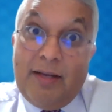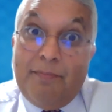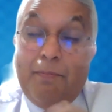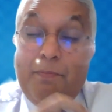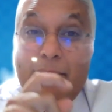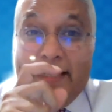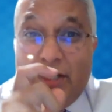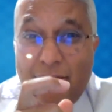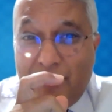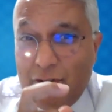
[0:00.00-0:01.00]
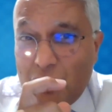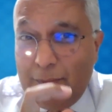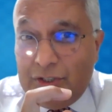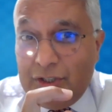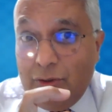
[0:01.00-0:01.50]
but many of those
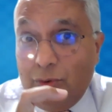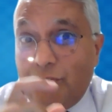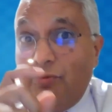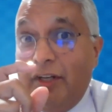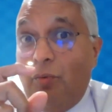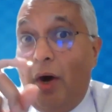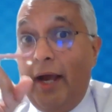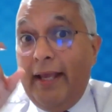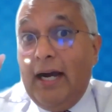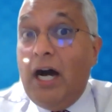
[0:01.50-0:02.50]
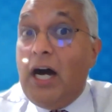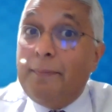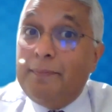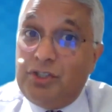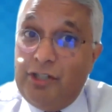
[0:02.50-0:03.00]
obstacles require
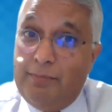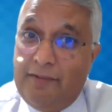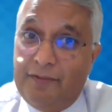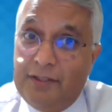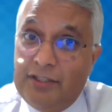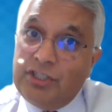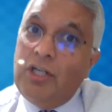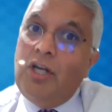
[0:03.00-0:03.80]
upstream efforts